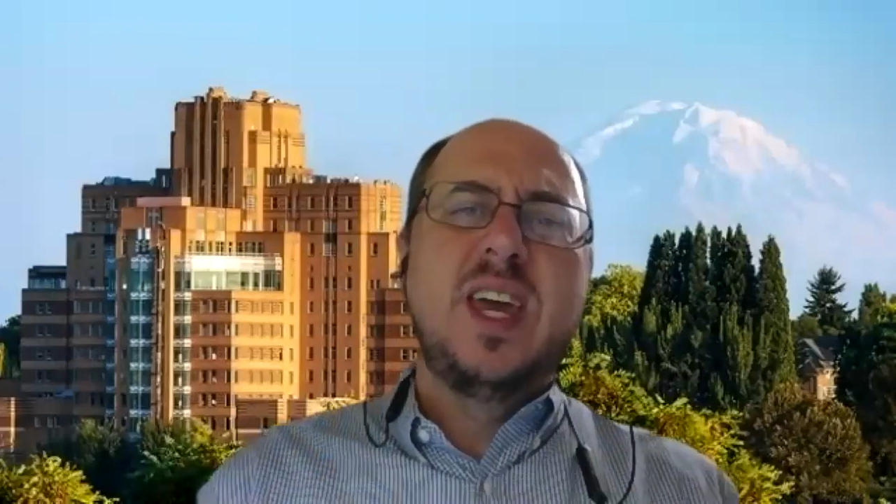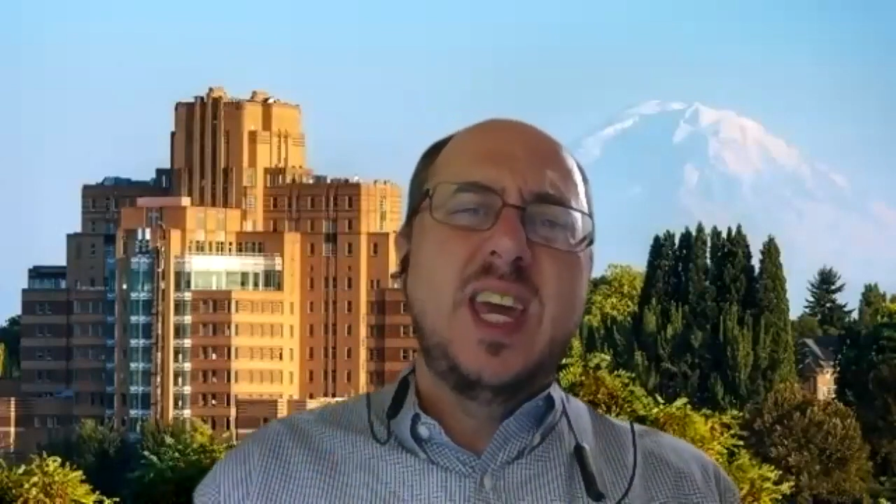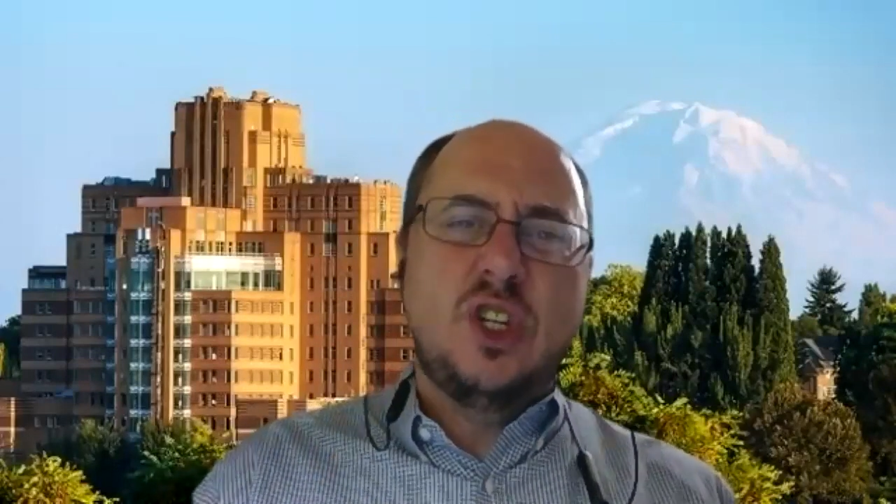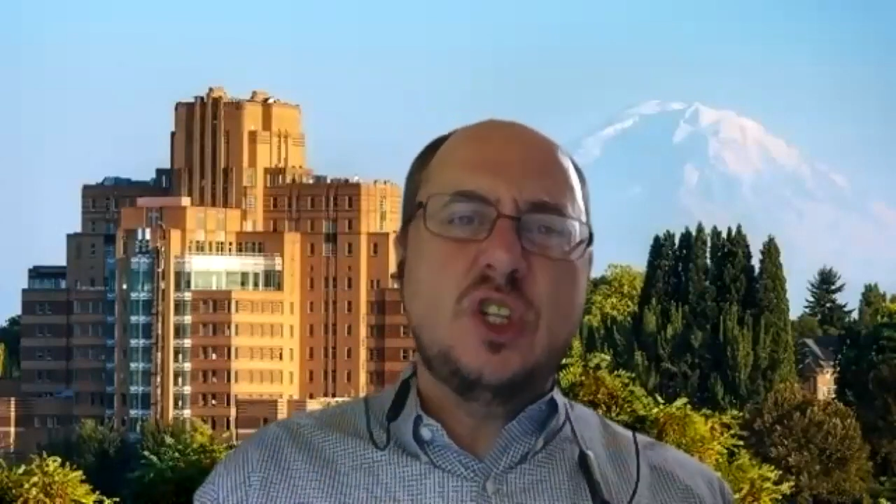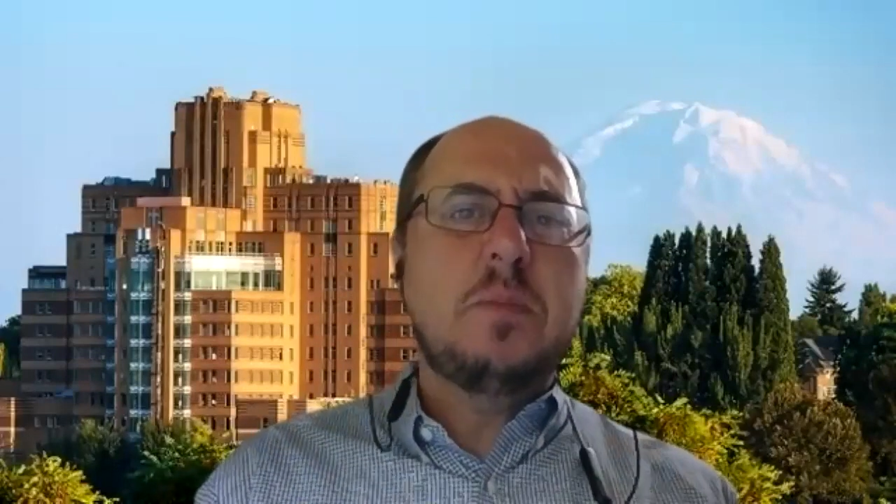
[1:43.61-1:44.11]

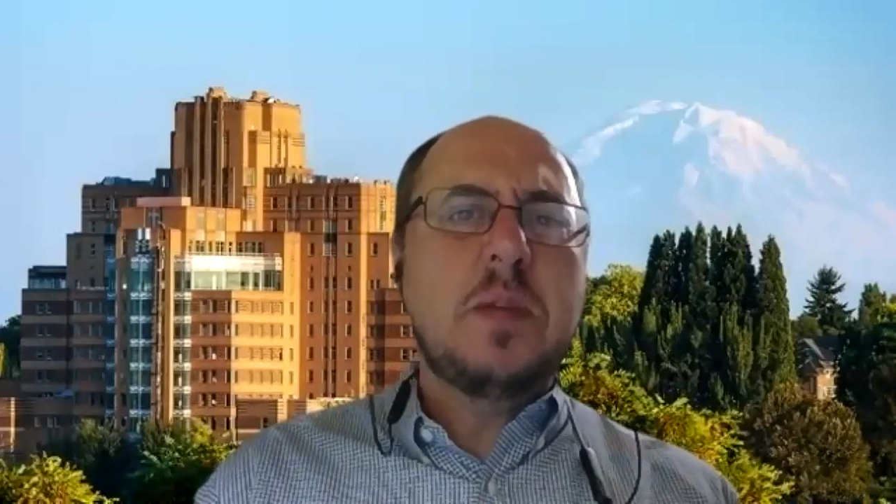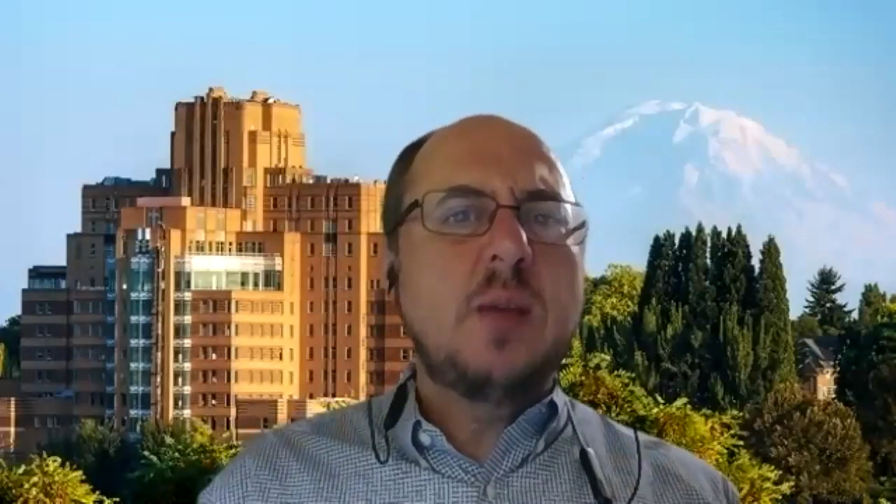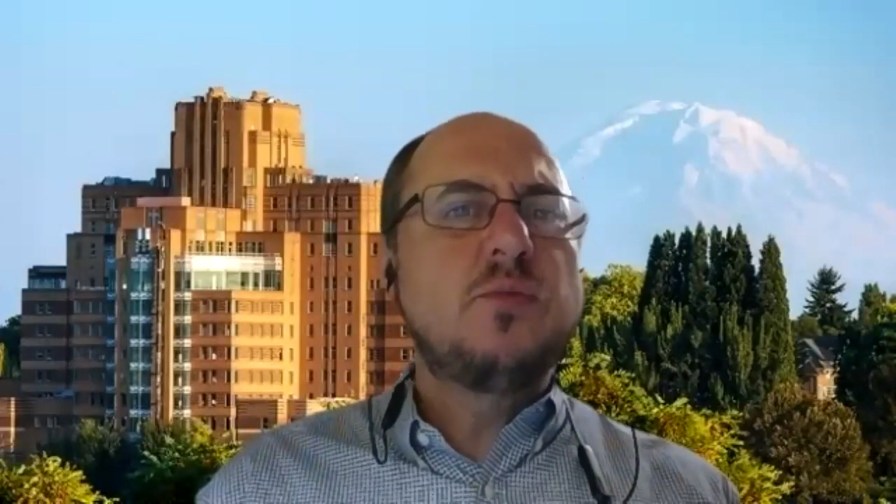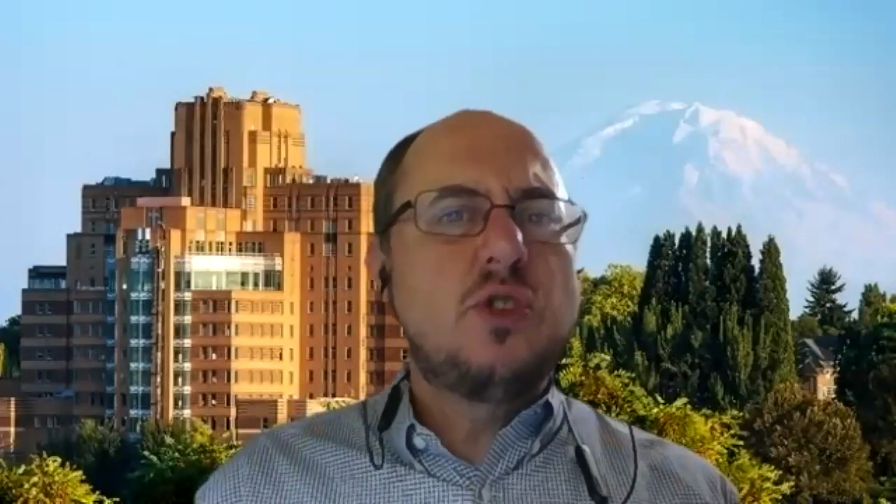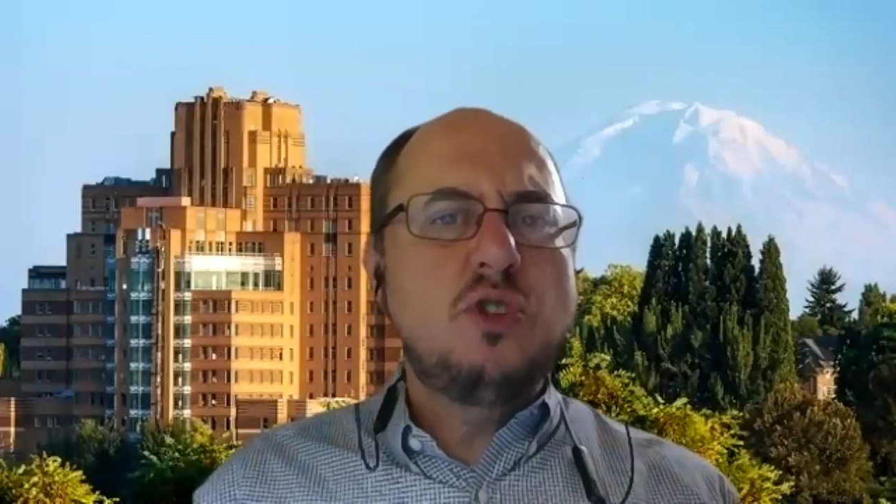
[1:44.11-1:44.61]
it just
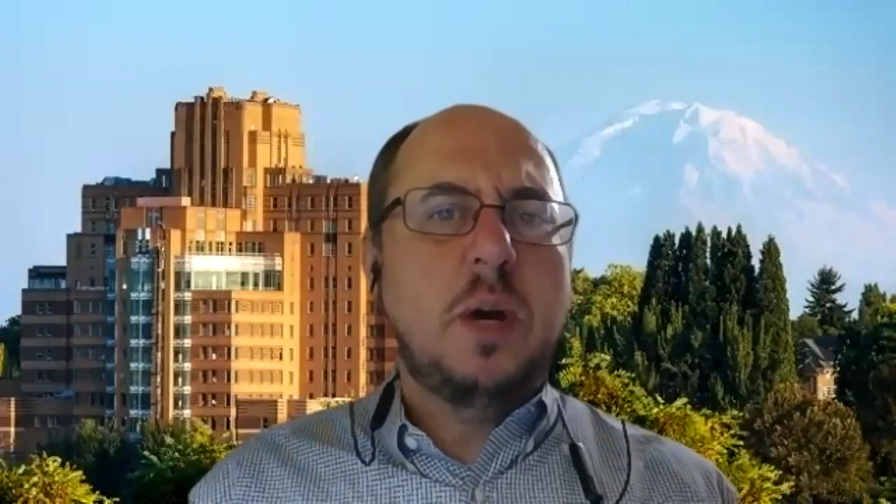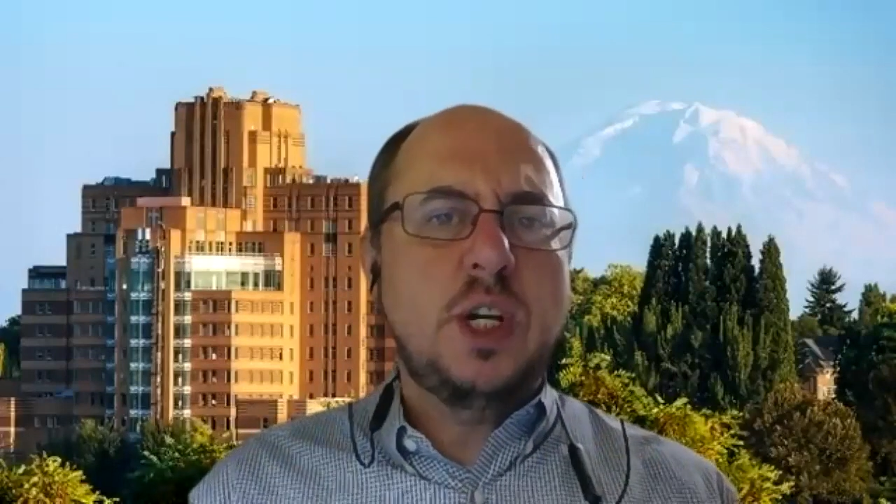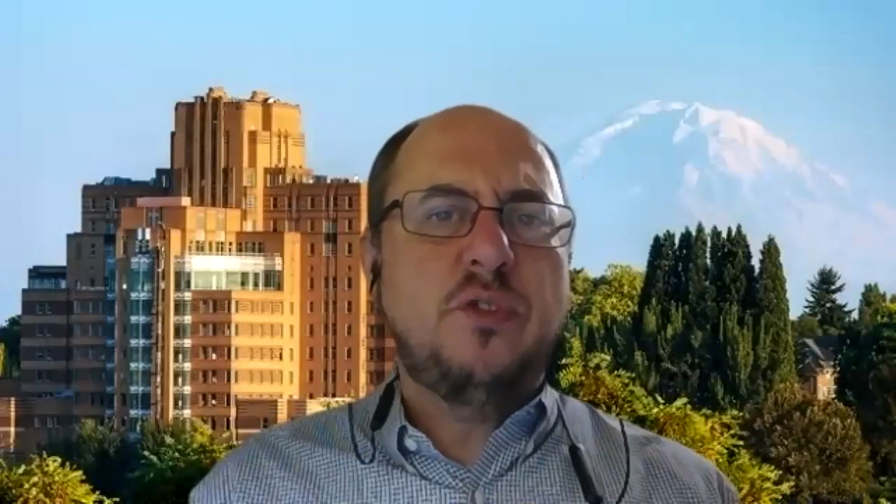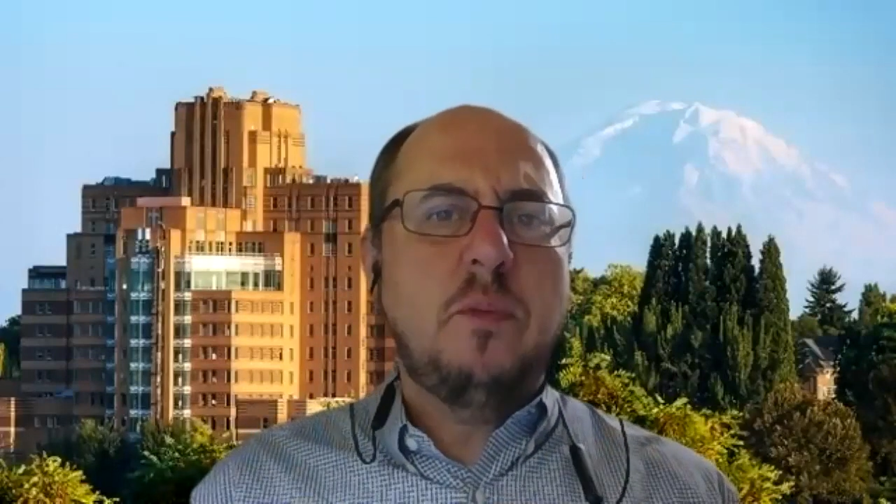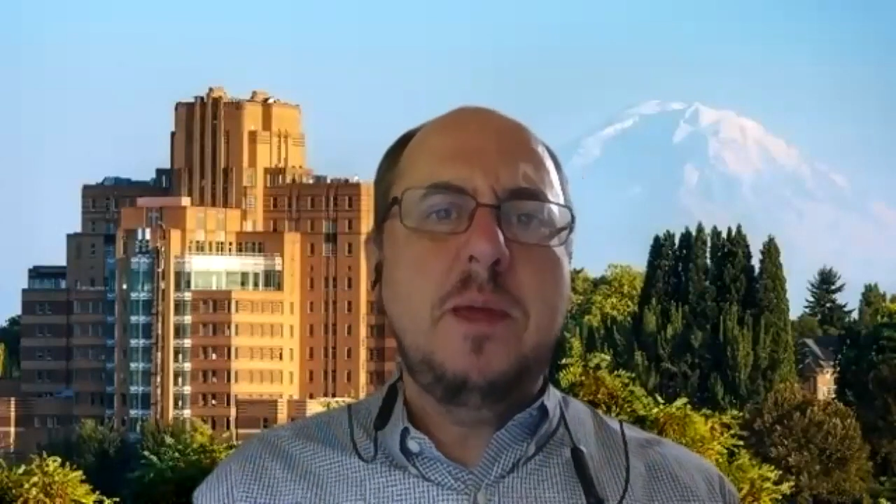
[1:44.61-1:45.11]
becomes too
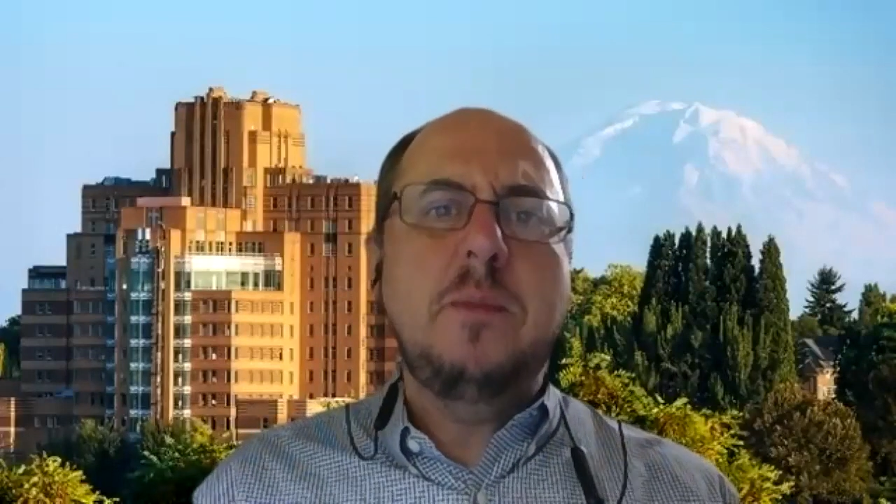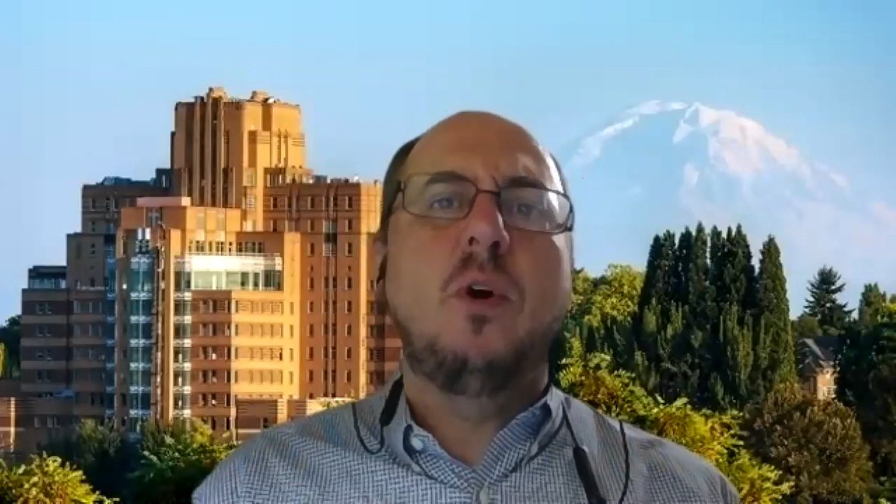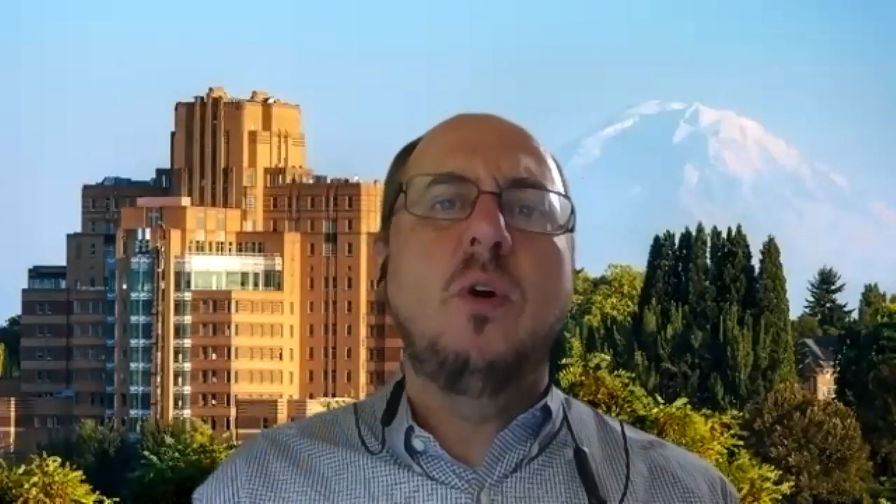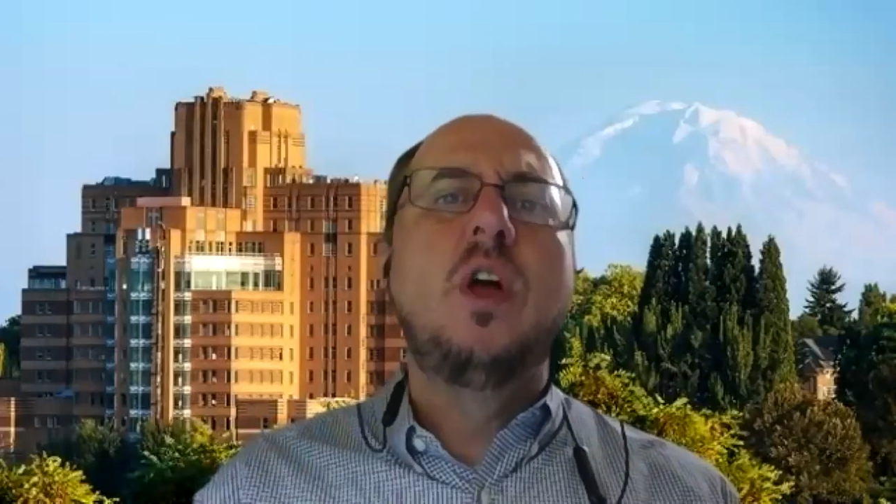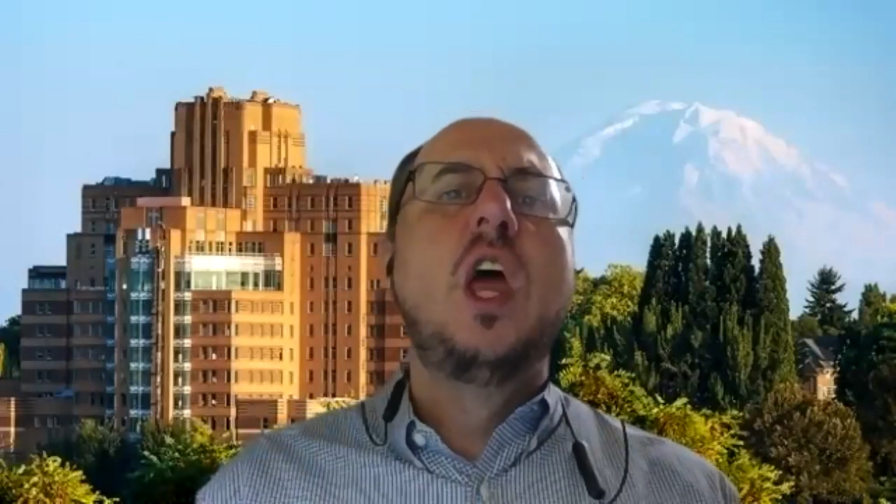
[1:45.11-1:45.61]
much for people.